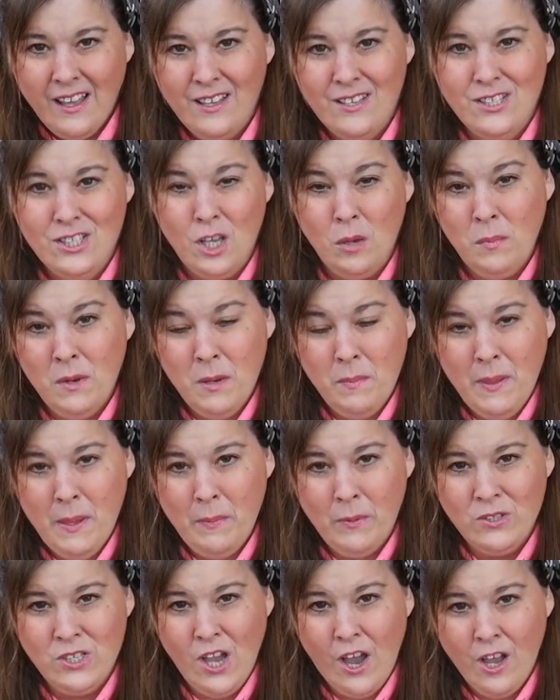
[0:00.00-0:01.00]
So many
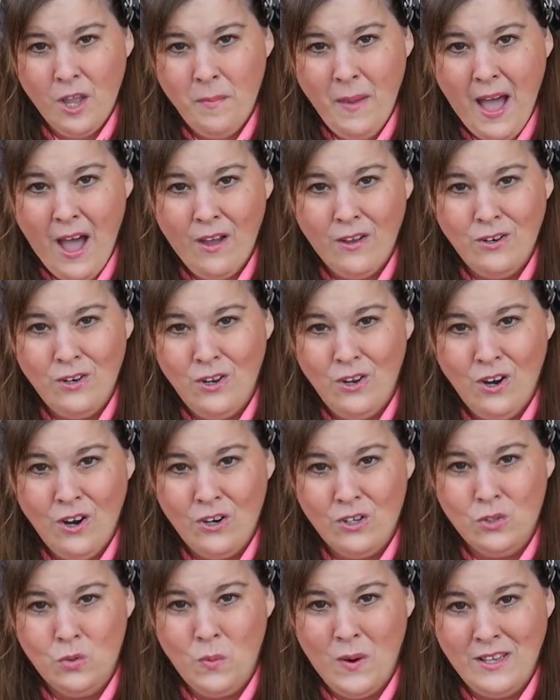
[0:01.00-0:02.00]
people talk about New
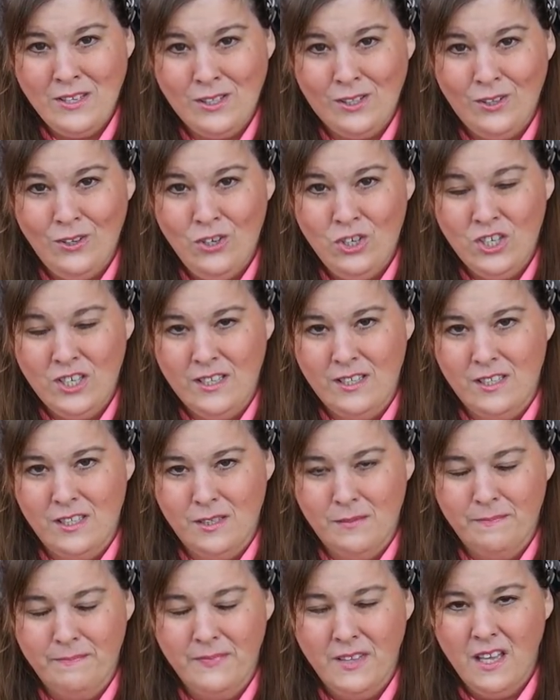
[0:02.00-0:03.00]
Year's
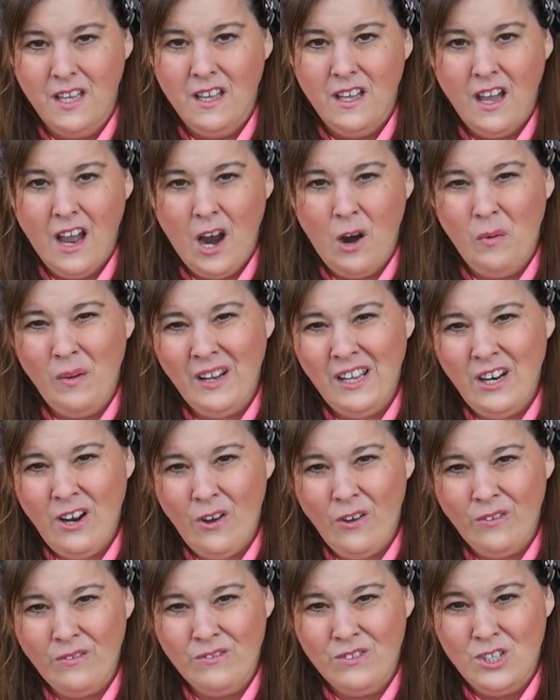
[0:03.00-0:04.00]
resolutions. I really
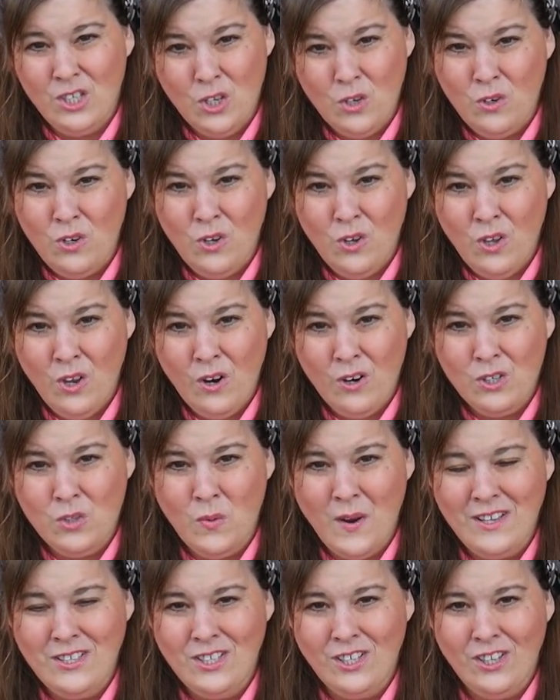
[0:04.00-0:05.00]
don't do New Year's
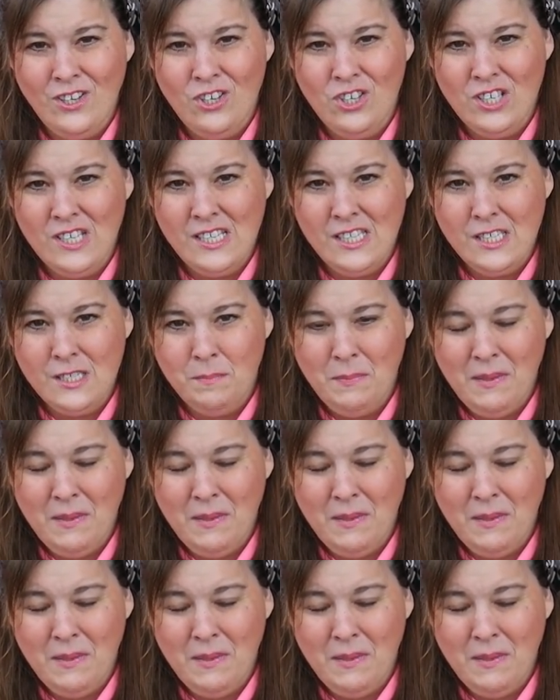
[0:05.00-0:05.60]
resolutions